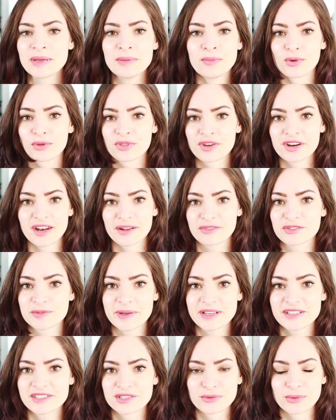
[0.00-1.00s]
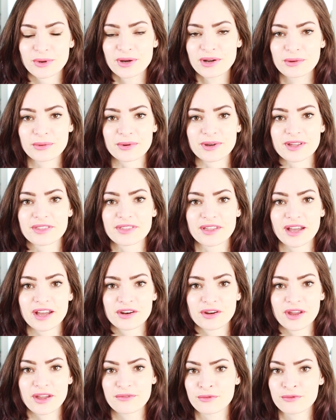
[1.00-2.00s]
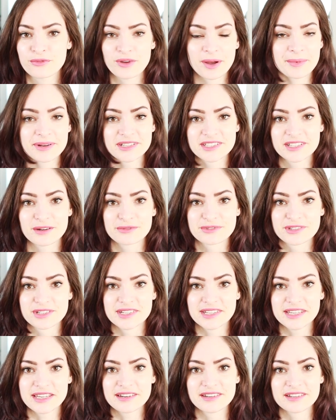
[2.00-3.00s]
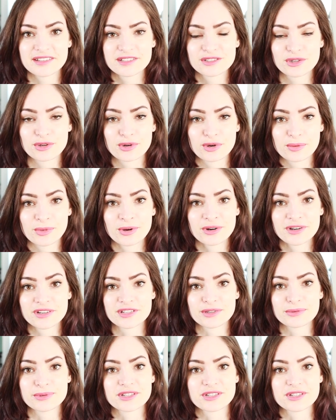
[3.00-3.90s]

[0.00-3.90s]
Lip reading: me more than enough space to work with. I haven't found myself to need an external monitor,